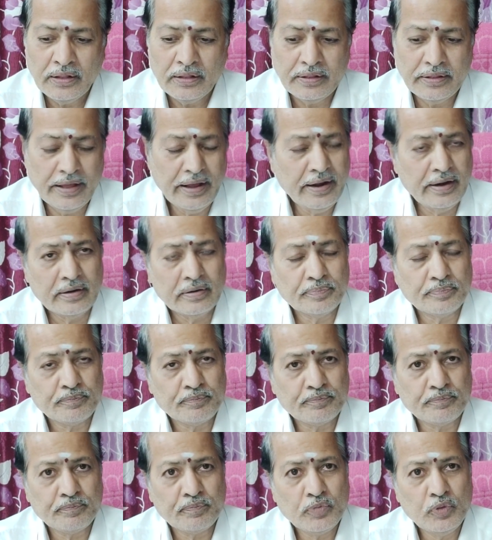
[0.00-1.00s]
Then
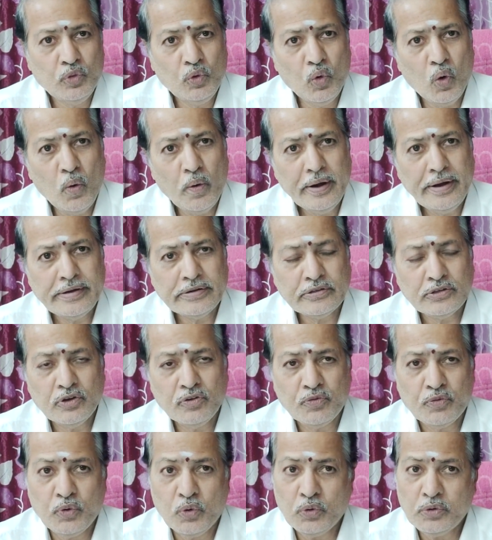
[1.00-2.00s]
know its
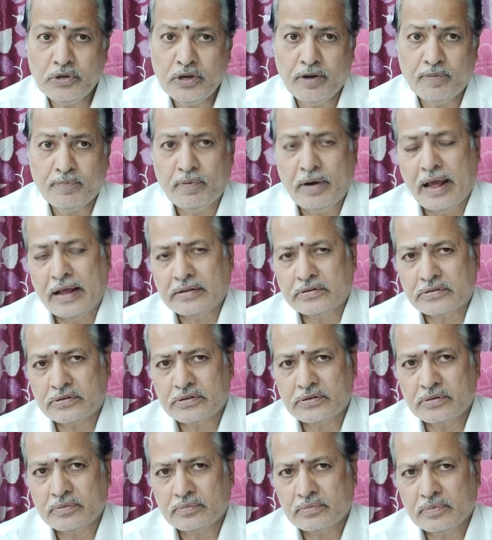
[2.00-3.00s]
future
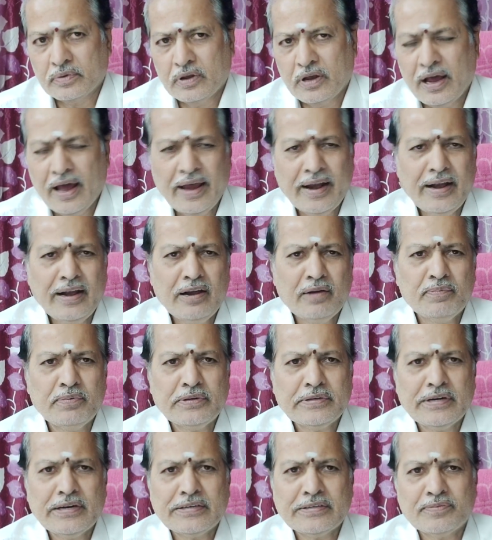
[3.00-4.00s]
plans. Current
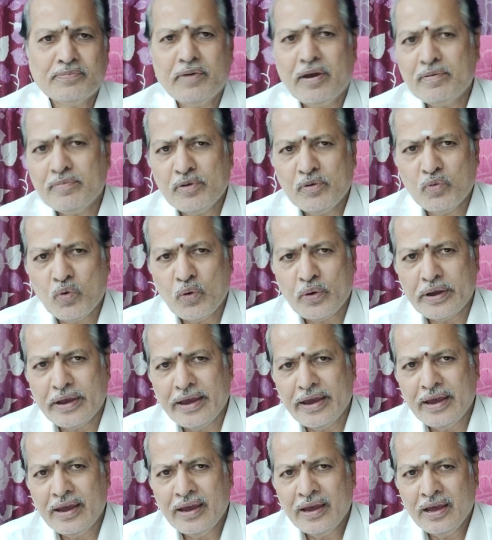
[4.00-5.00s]
business may be
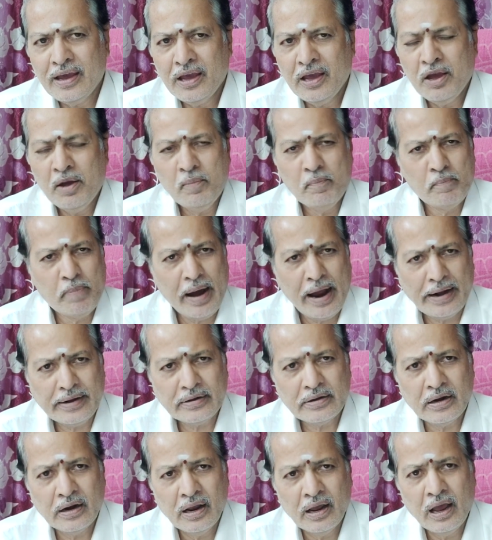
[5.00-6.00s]
okay,
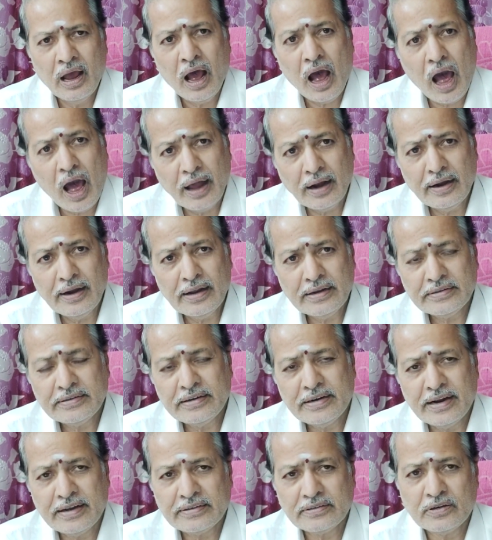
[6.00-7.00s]
but unless
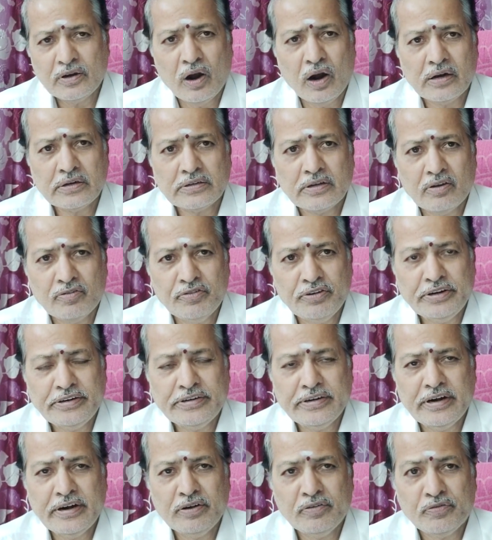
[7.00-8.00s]
it has got
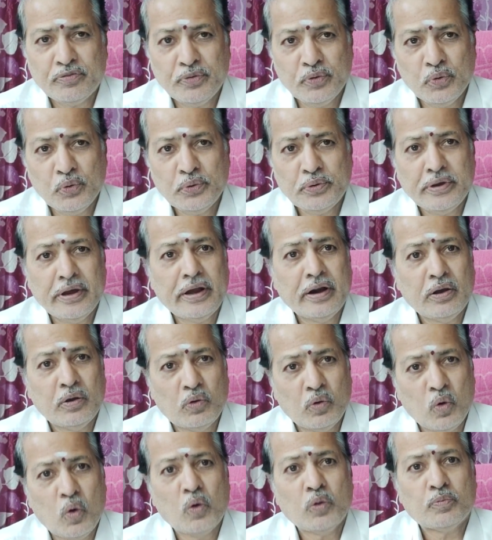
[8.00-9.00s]
sufficient future
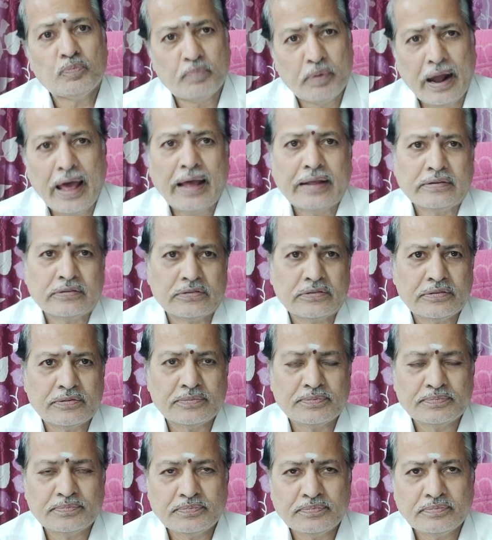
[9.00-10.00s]
growth plans,
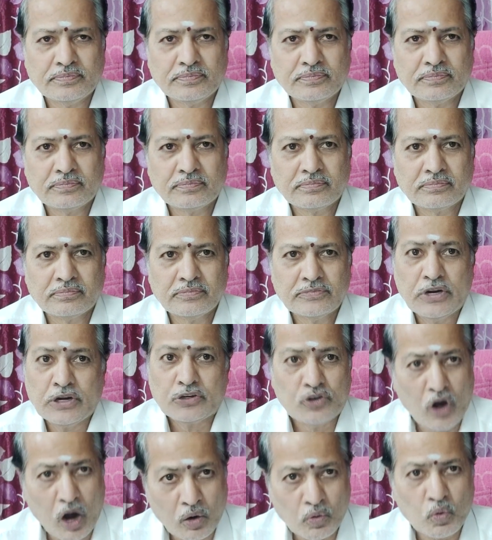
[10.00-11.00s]

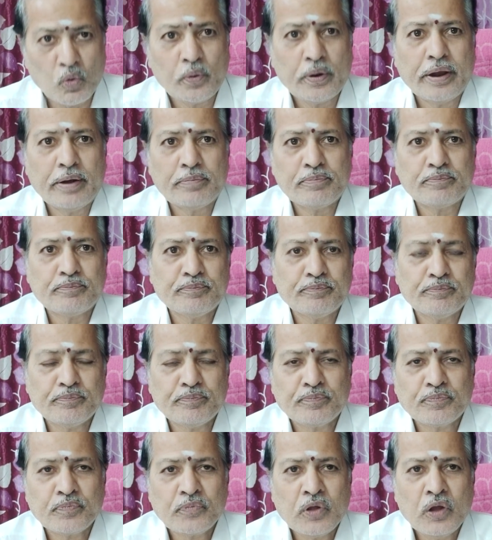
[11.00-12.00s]
it's not okay.
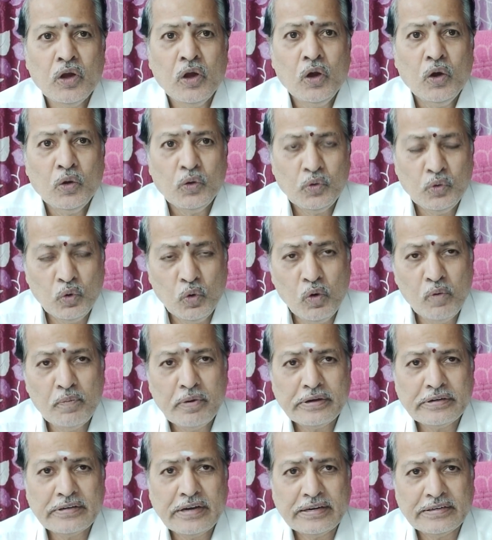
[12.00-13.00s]
You
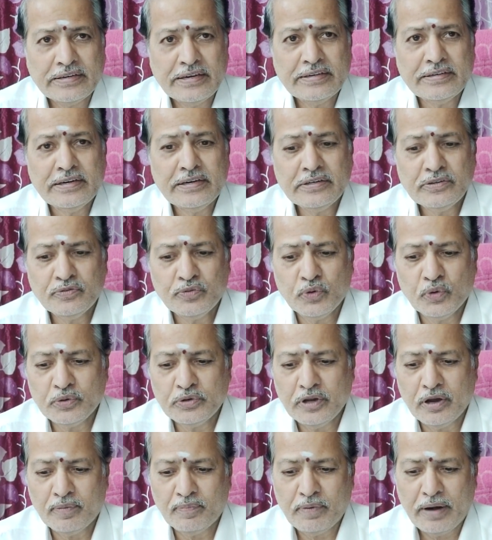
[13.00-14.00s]
must assess its
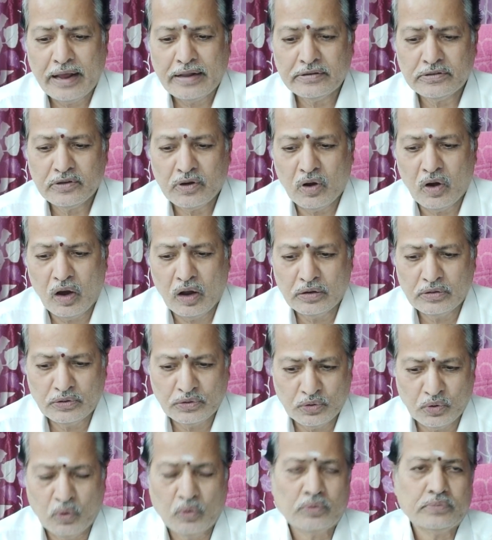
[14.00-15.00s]
future plans
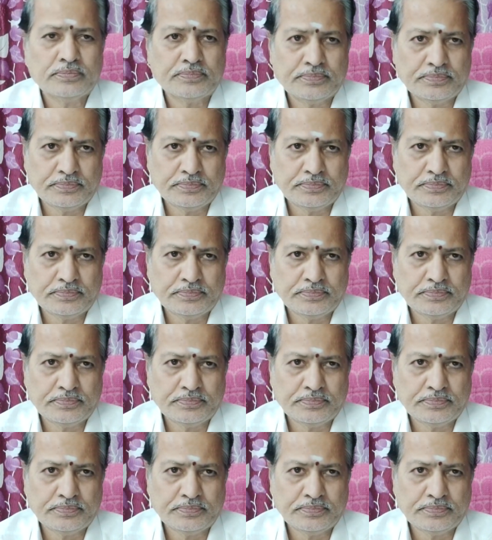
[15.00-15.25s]
also.